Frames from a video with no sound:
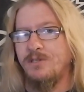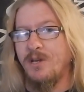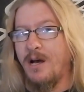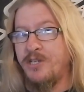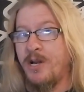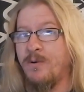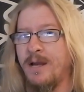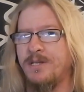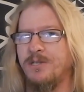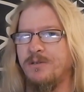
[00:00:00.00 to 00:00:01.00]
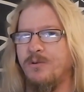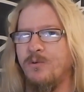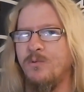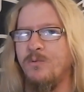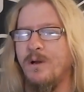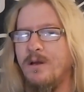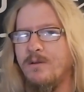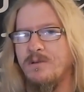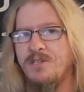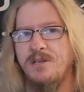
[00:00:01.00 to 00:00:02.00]
uh, generation who
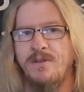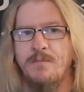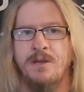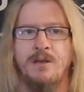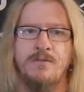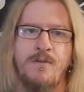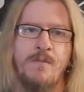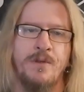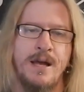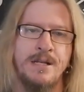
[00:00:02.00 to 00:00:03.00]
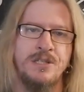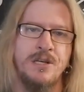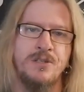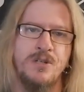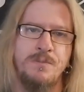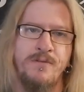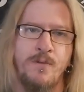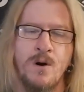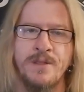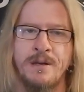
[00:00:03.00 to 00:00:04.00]
received Hamingja from the ancestors
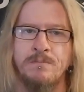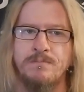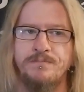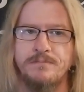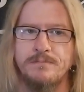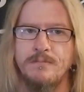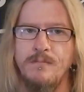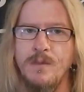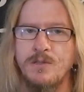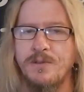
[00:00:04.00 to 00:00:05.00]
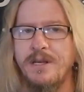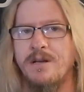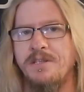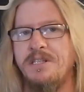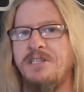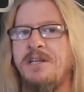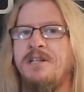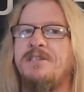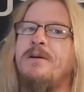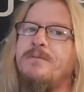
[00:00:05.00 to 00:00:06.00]
before them. So they are the
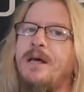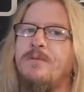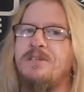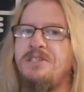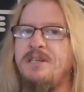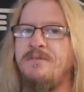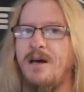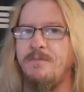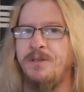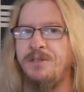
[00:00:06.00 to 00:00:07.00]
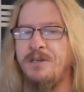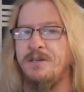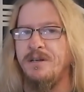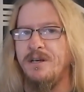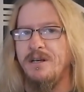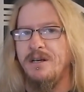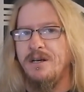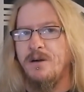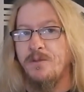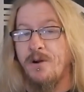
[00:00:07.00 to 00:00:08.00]
descendants that, that received the Hamingja,
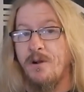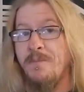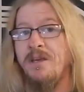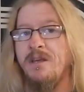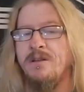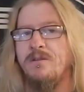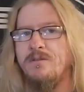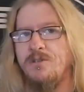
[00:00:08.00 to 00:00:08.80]
or the Hamingja